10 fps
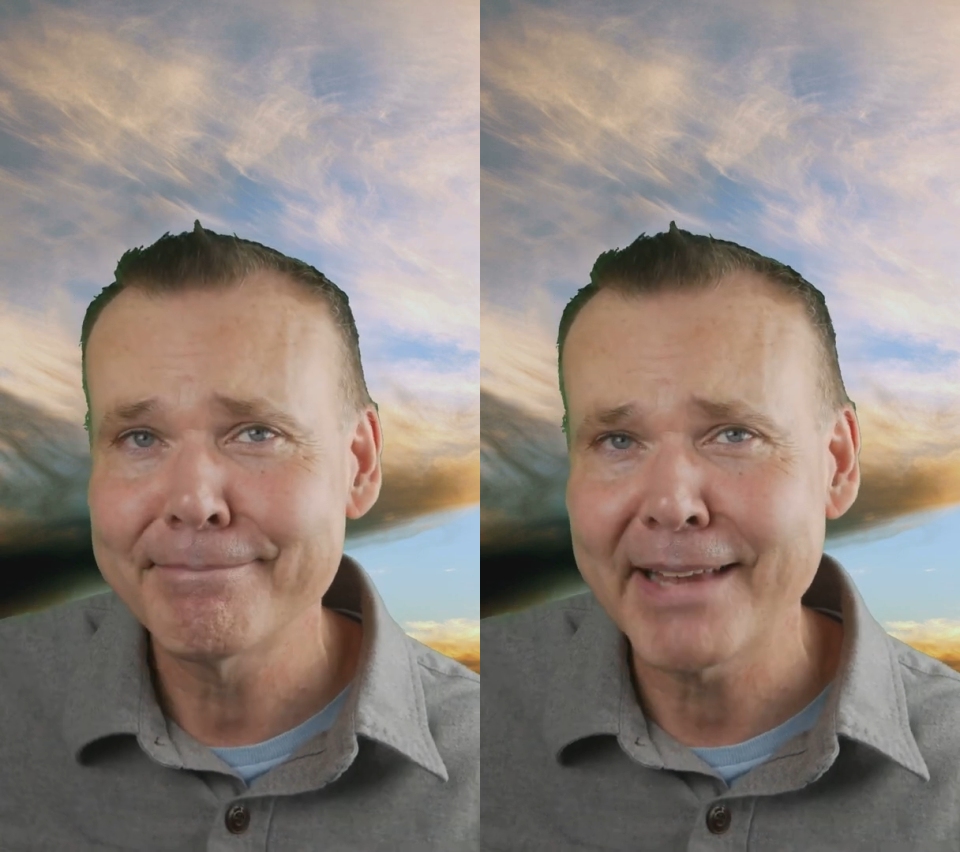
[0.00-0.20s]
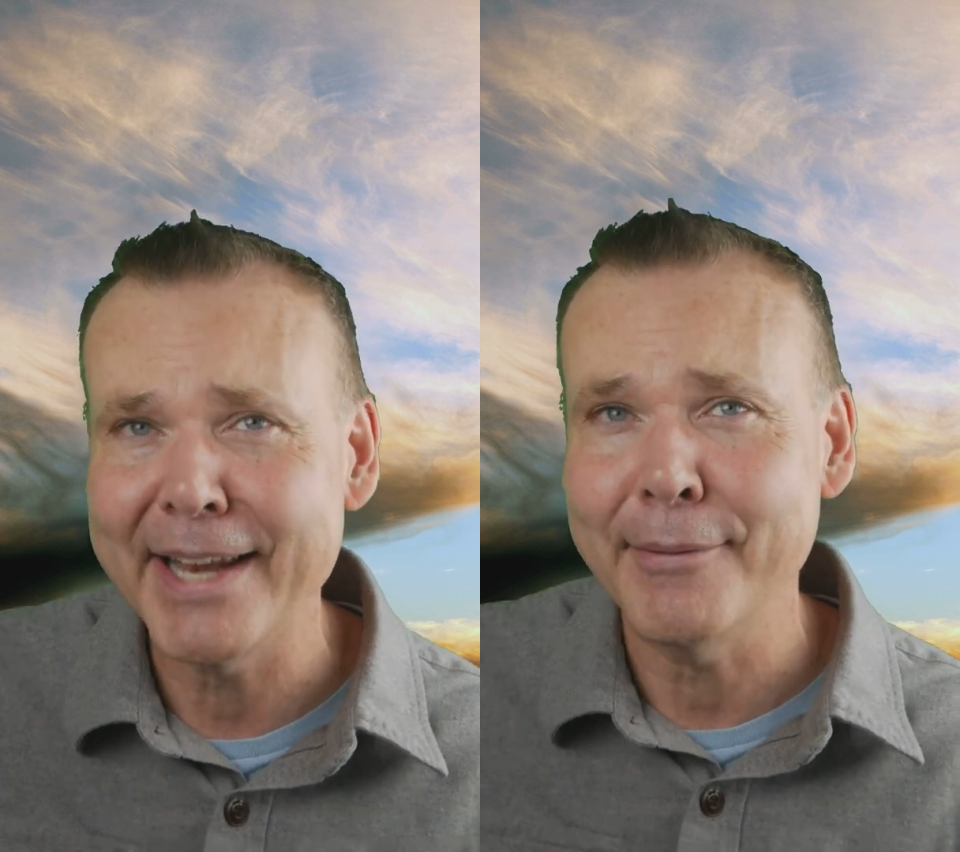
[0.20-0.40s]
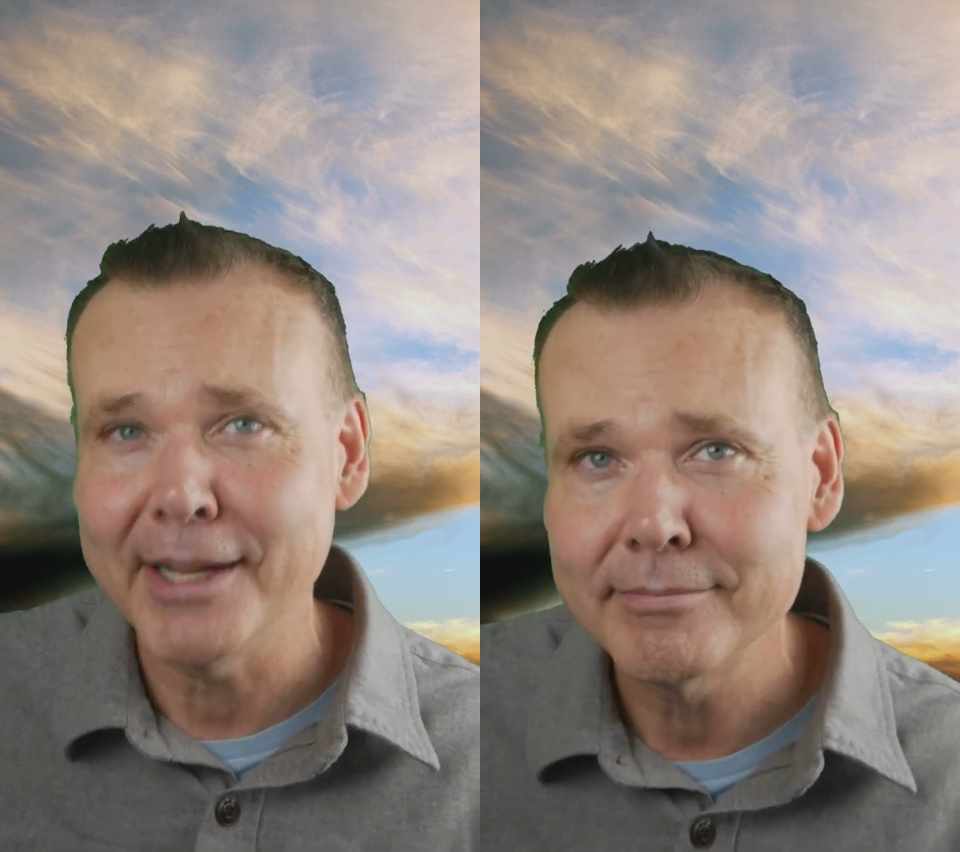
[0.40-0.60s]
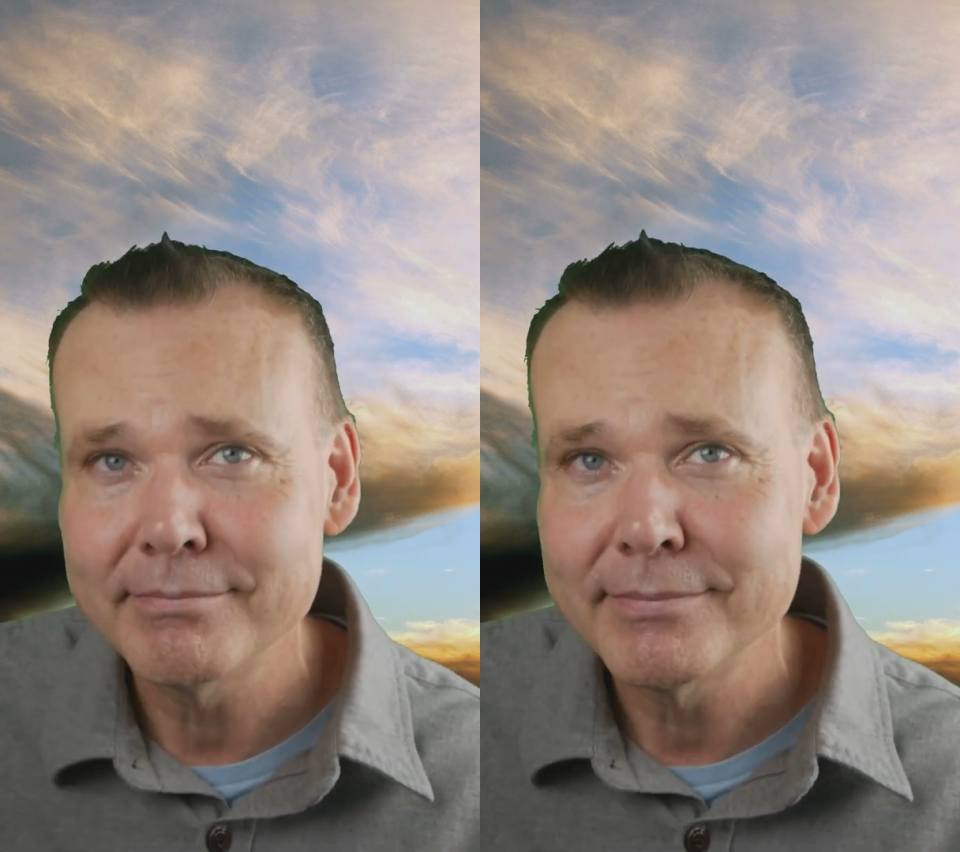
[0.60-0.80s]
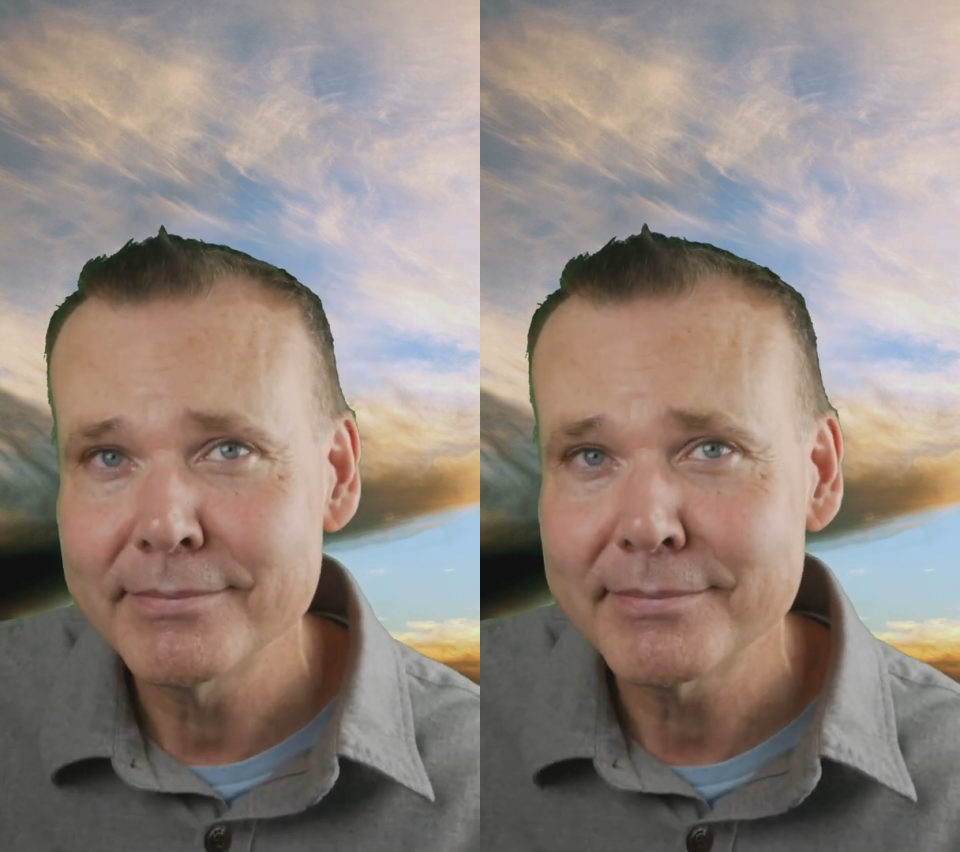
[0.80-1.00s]
Anyway,
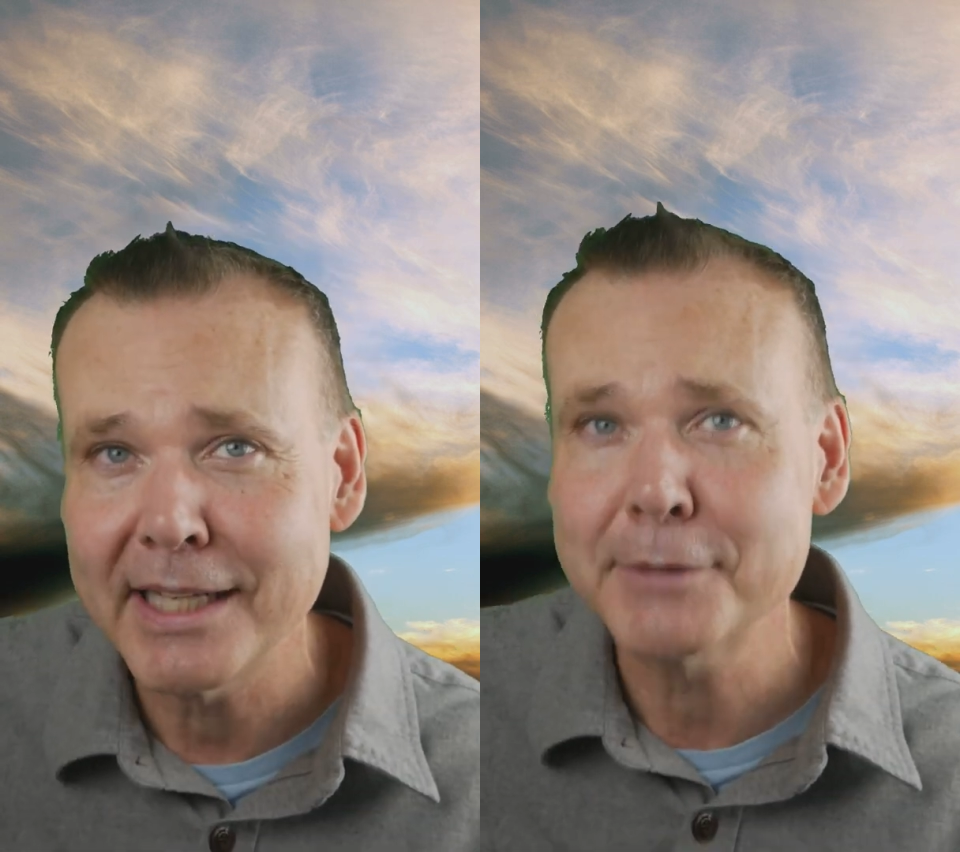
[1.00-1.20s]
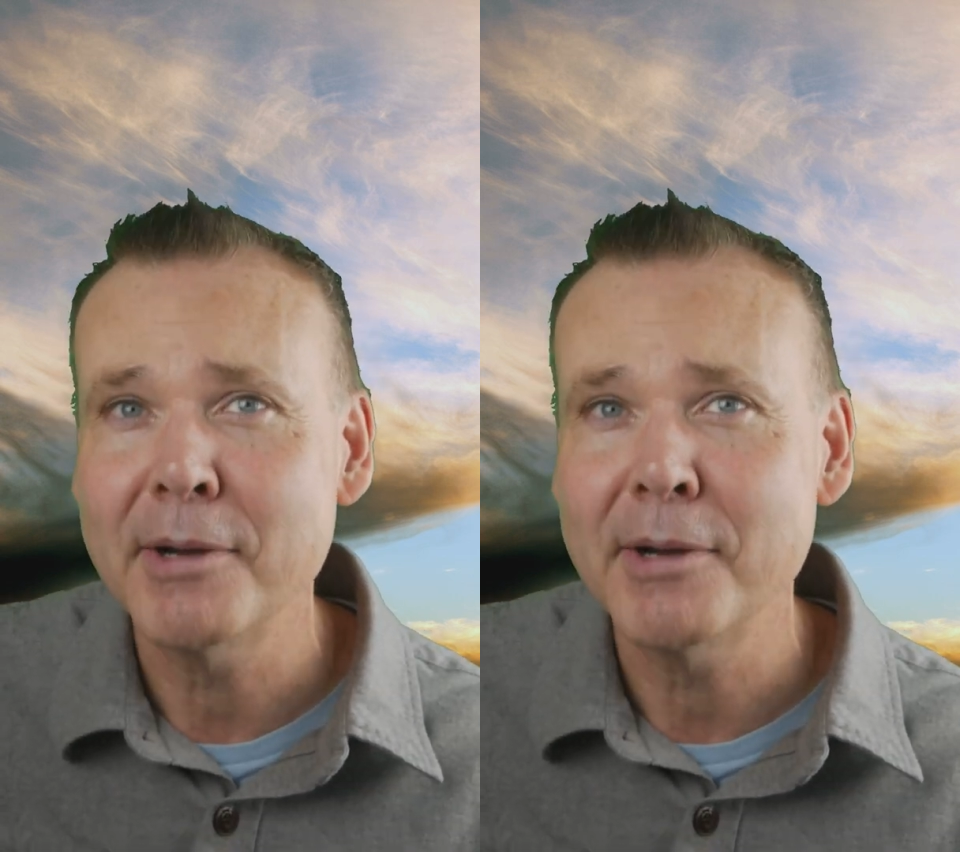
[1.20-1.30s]
that's